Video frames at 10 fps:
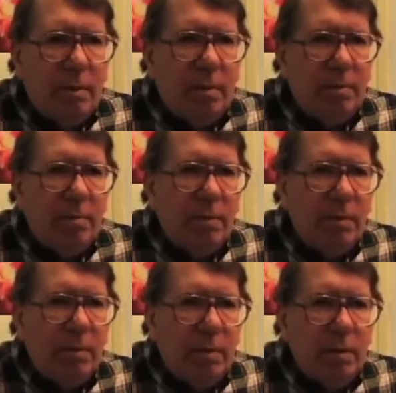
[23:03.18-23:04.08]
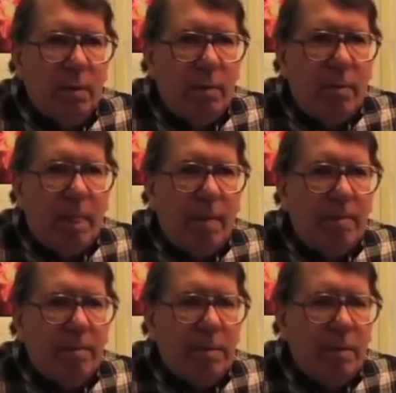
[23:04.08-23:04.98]
them reviewed.
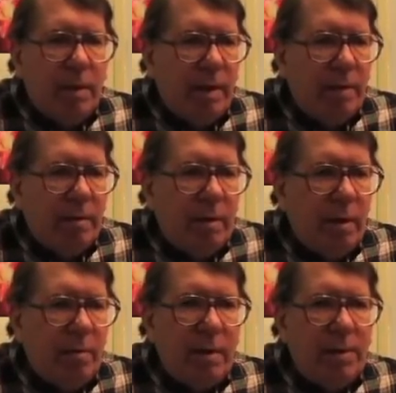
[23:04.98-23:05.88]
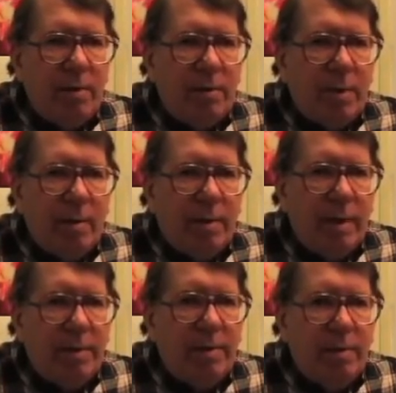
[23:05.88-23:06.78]
So that, otherwise I would have probably
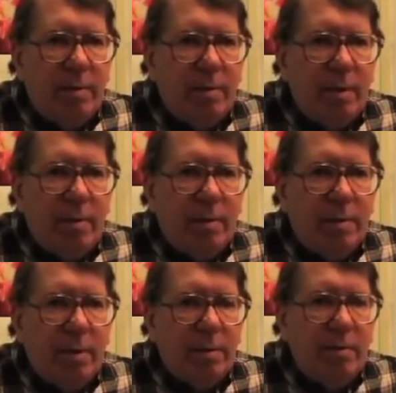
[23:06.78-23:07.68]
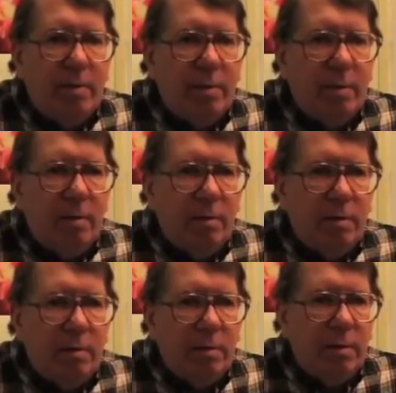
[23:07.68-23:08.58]
had 0 published because there
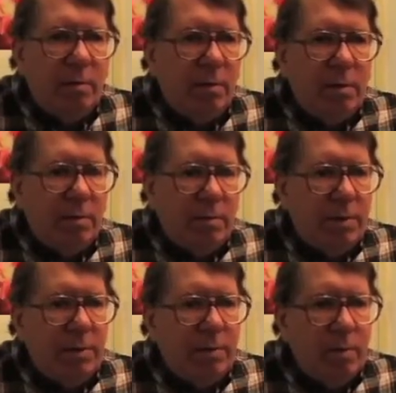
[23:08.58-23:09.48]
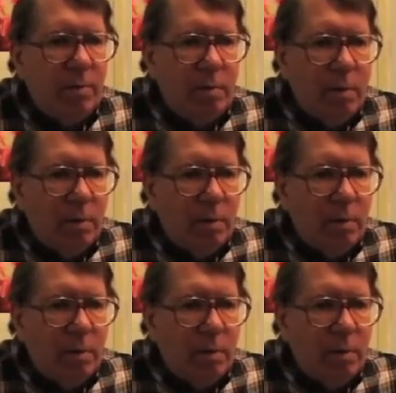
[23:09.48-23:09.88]
was no,